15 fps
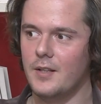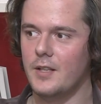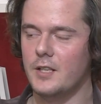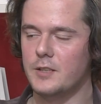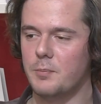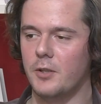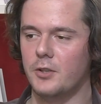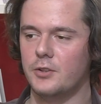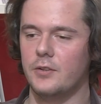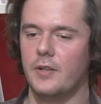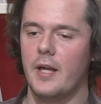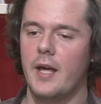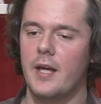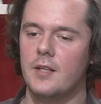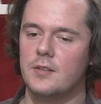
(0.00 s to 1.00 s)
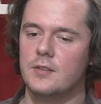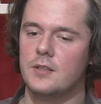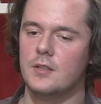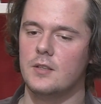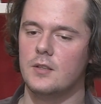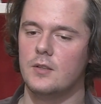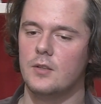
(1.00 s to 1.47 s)
especially, and
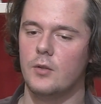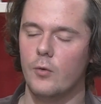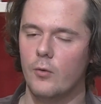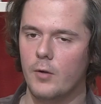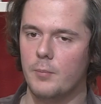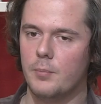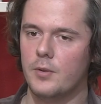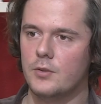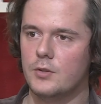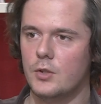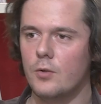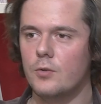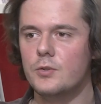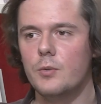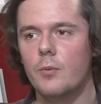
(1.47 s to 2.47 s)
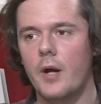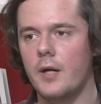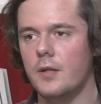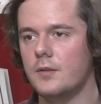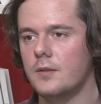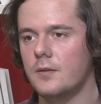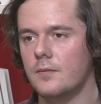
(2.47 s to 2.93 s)
Europe turns
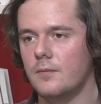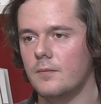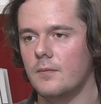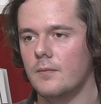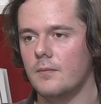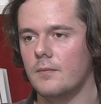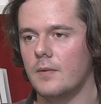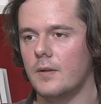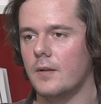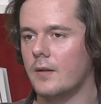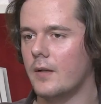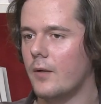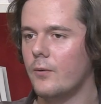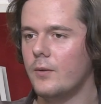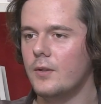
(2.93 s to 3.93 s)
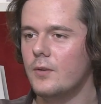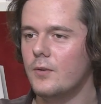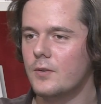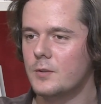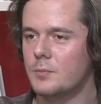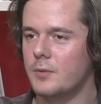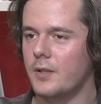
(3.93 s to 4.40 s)
right. How can you explain?